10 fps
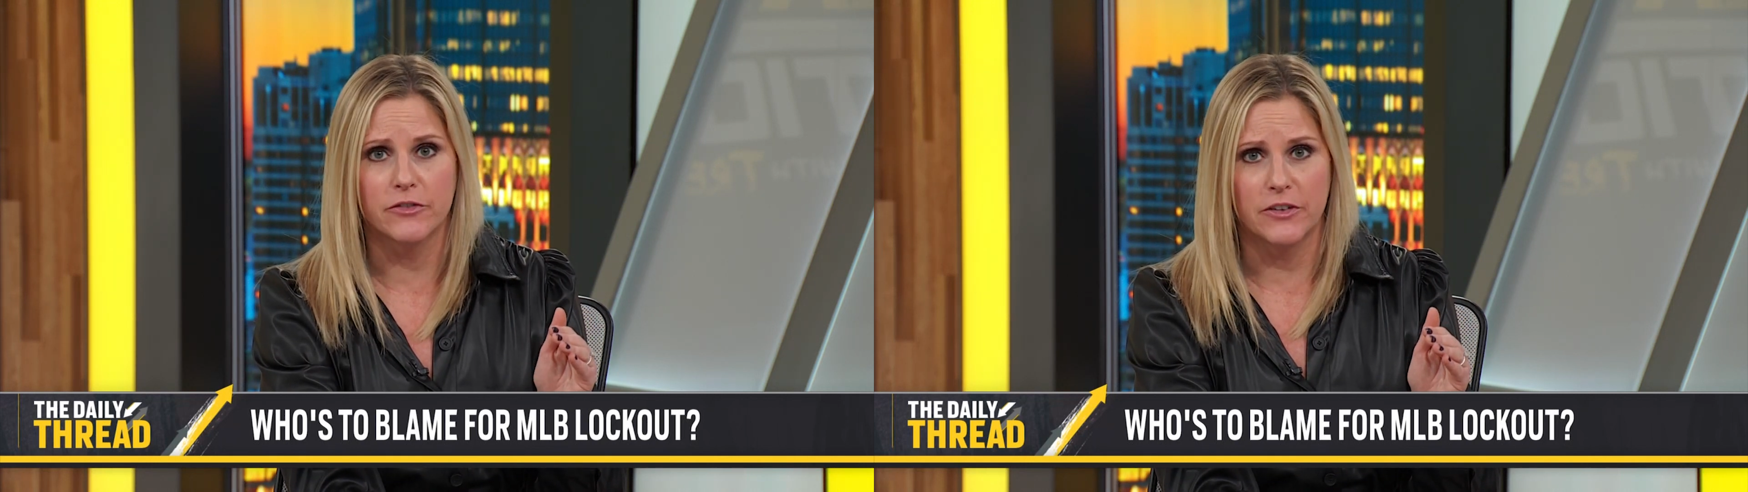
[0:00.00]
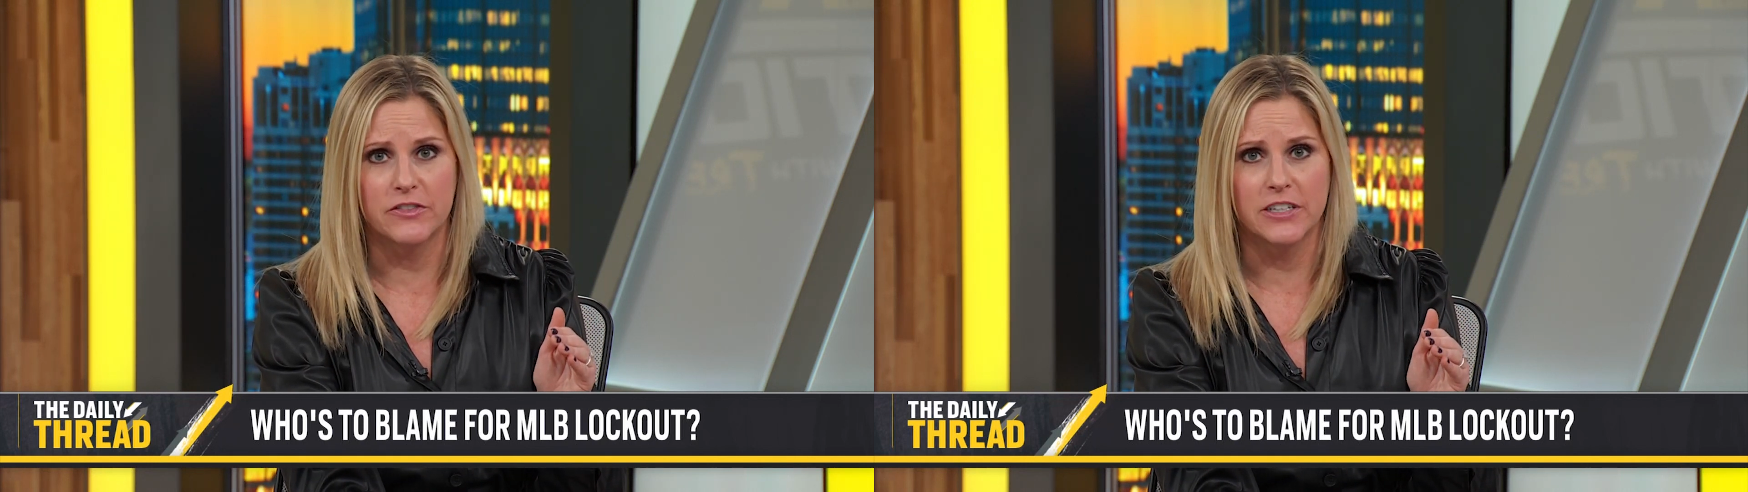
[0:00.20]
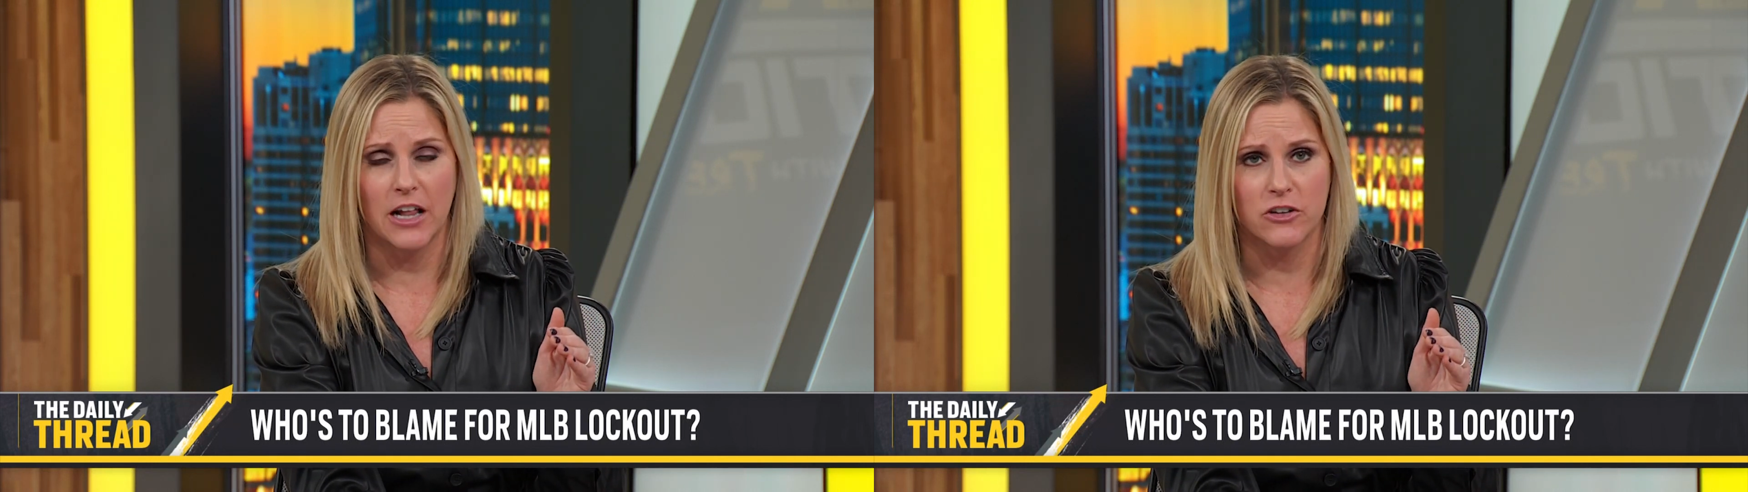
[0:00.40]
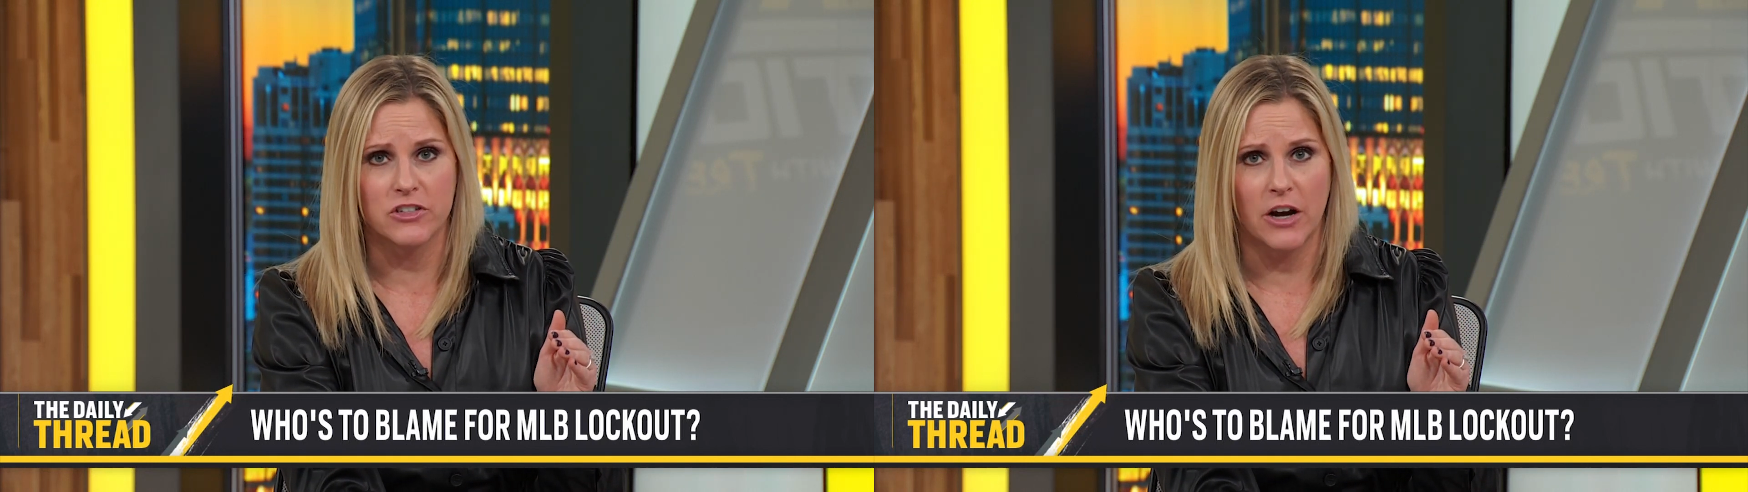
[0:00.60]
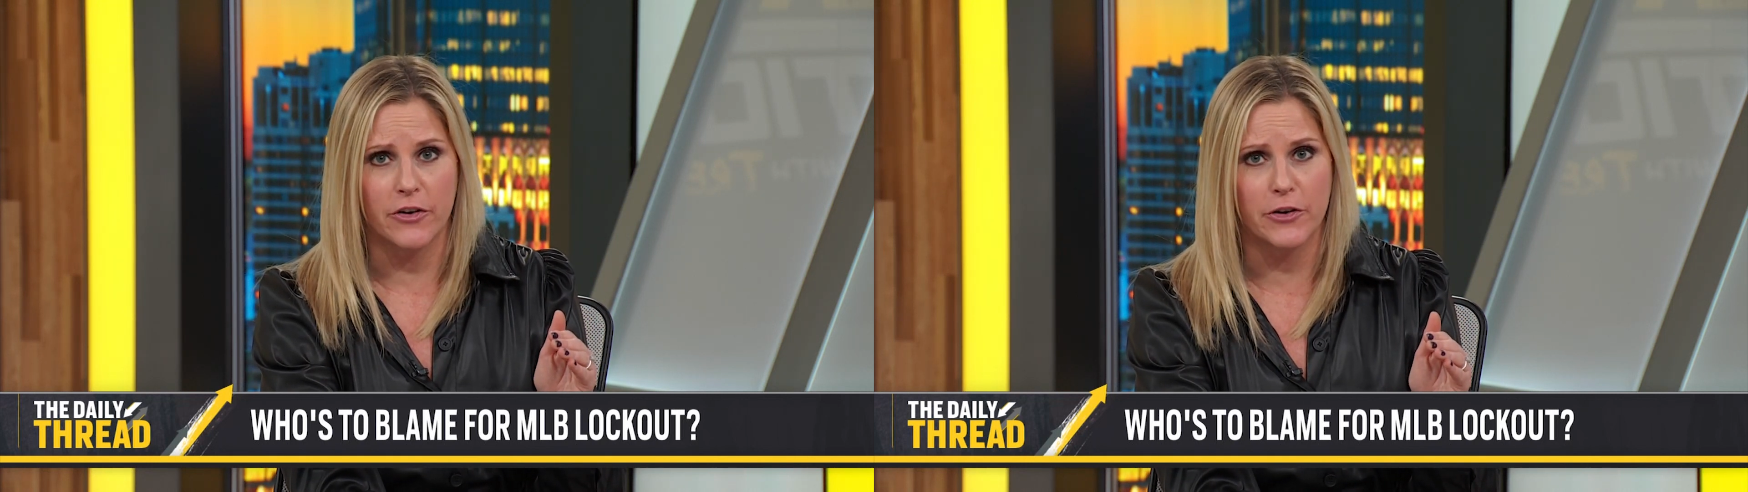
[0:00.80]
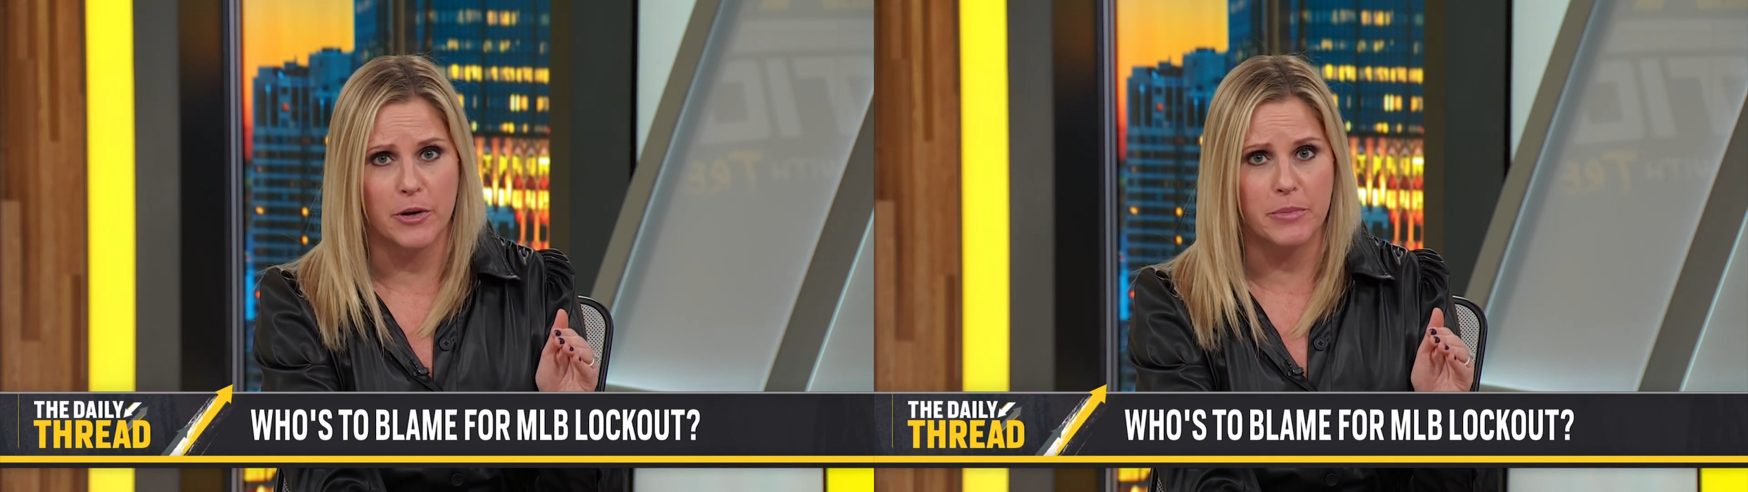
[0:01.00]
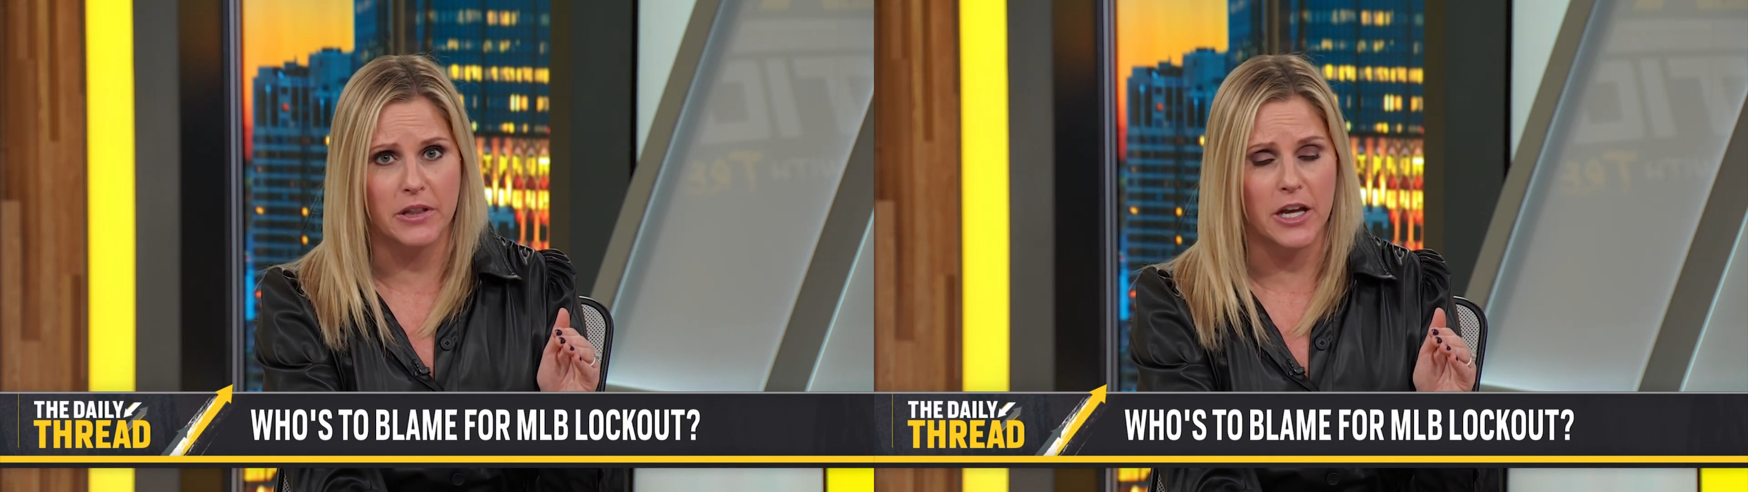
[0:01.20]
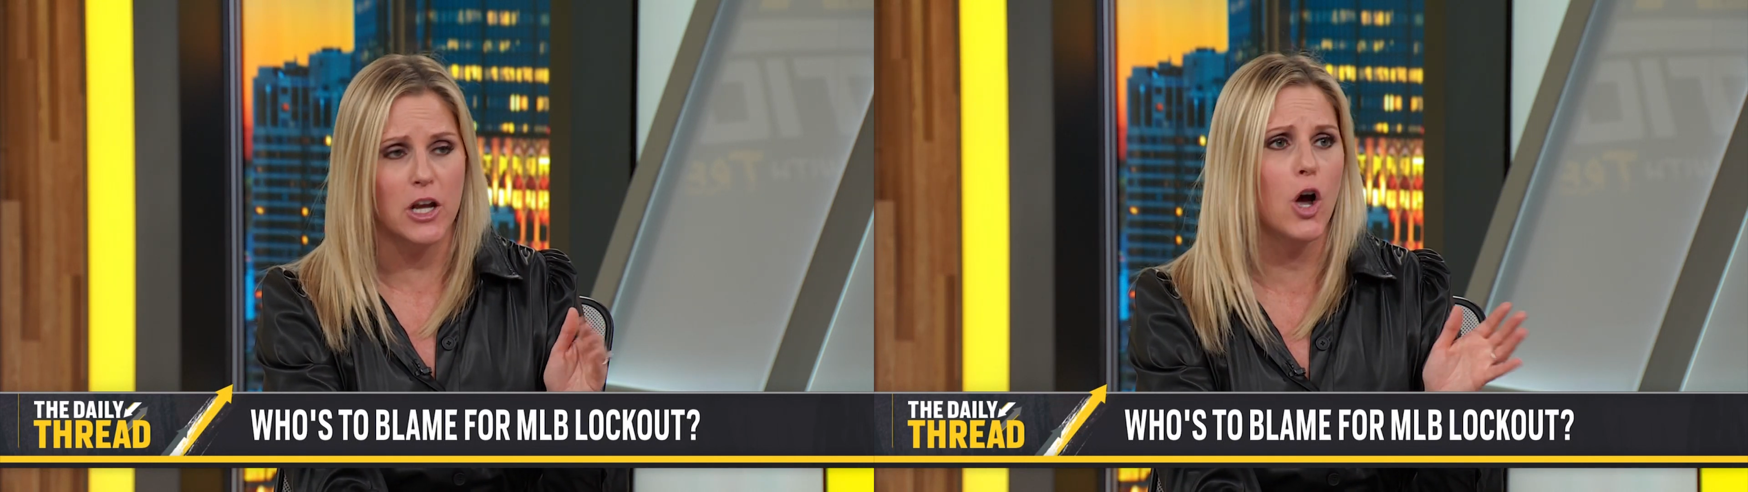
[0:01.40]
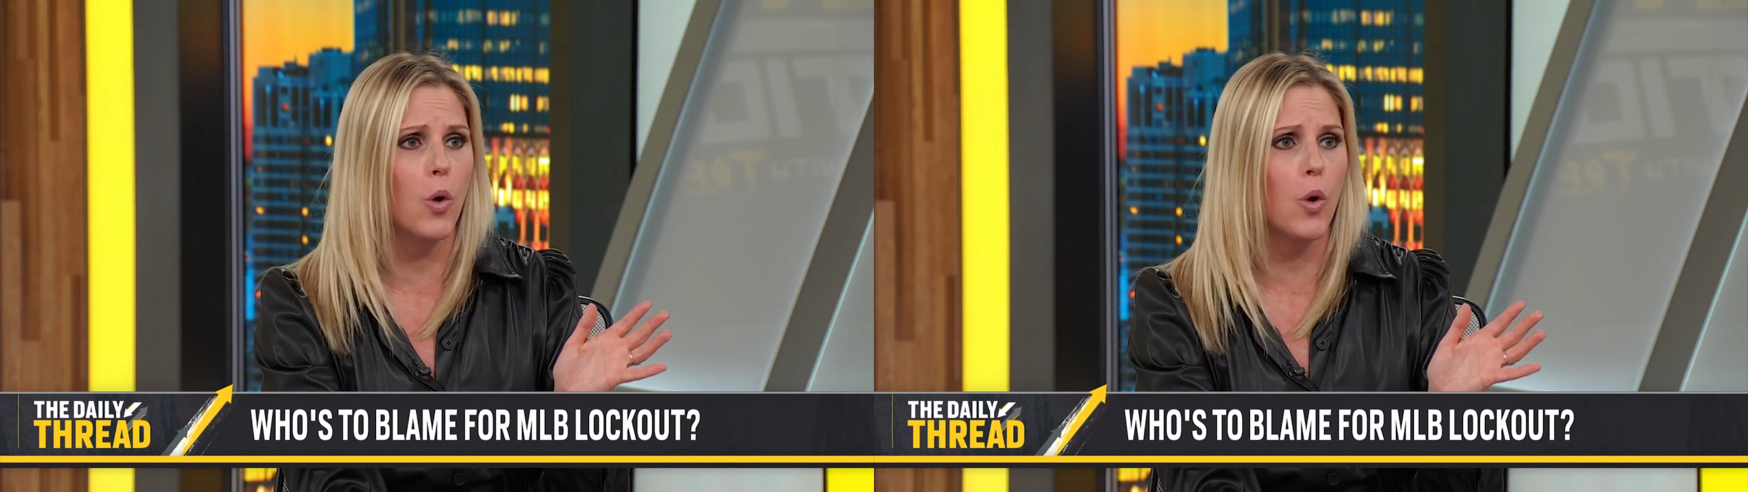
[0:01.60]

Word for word: for $15 an hour, you're going to be like,